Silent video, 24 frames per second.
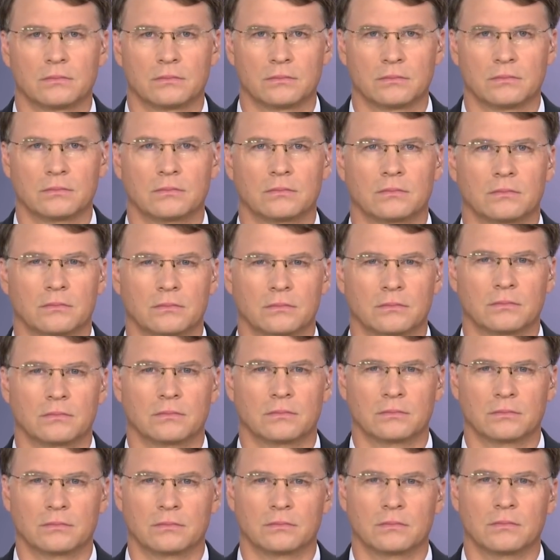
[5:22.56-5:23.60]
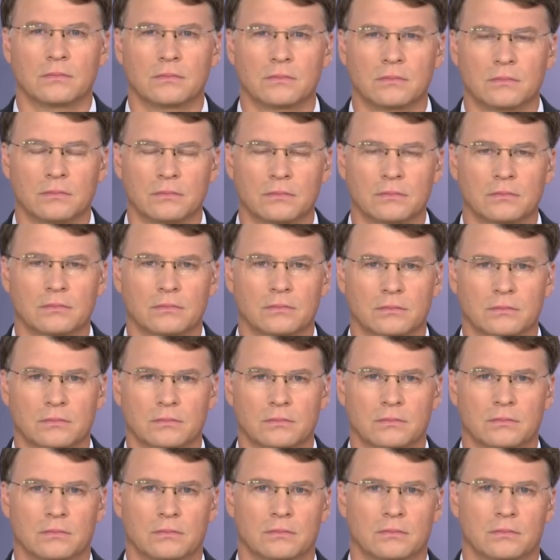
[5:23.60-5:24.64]

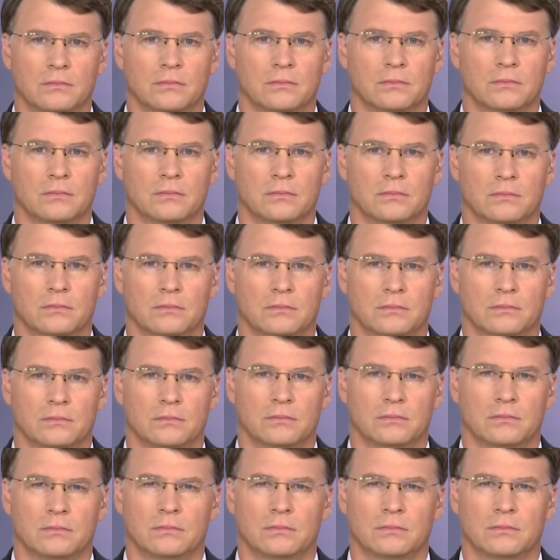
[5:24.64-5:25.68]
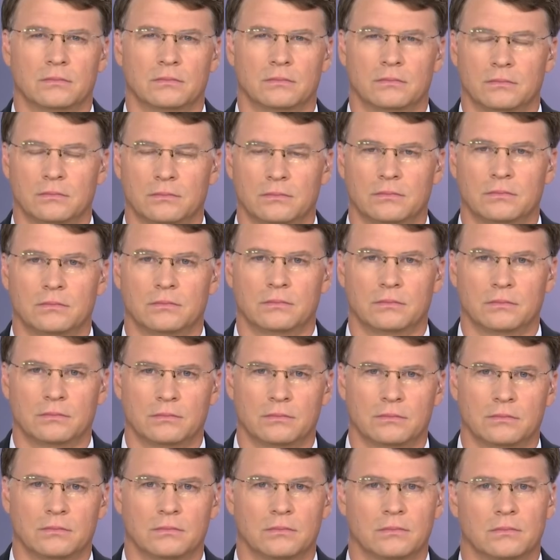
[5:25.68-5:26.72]

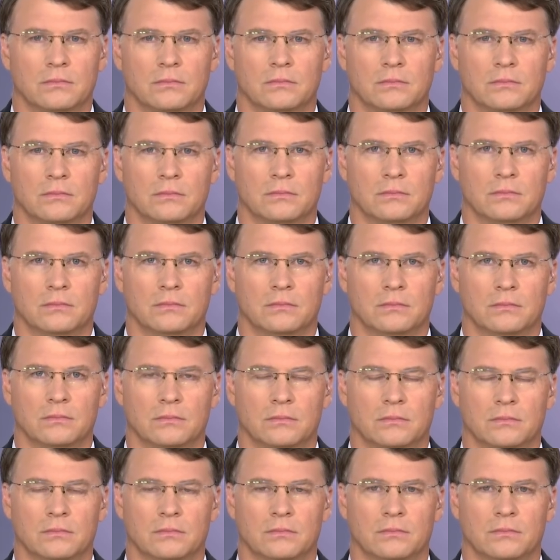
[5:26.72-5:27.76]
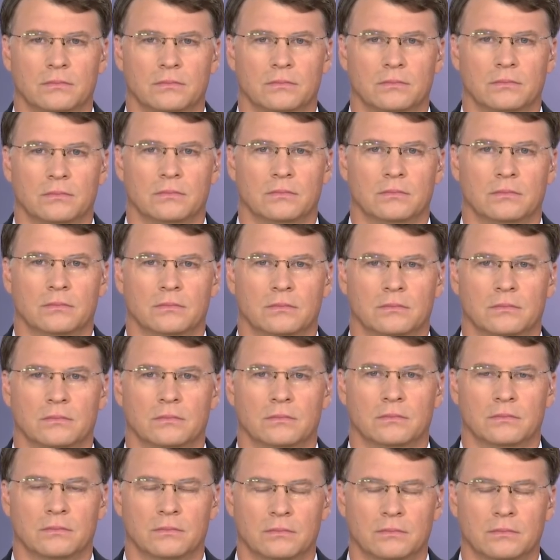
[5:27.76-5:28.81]

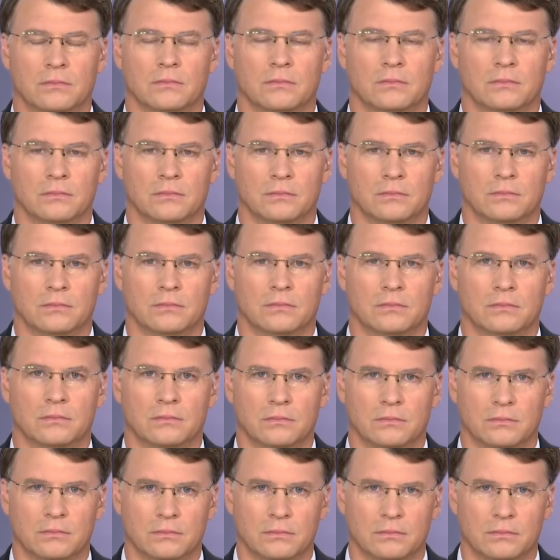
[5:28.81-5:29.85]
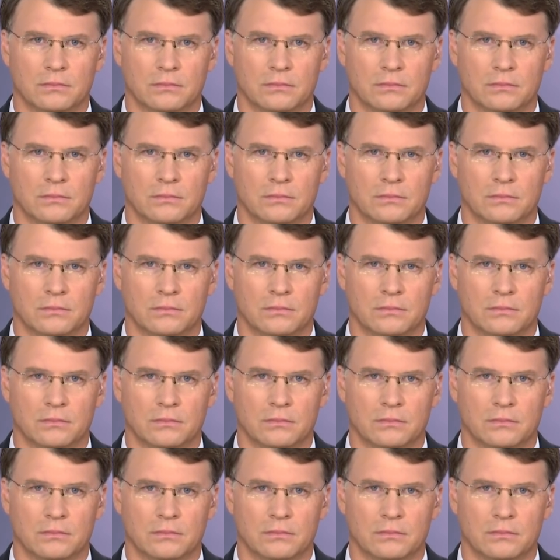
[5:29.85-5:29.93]
(not speaking)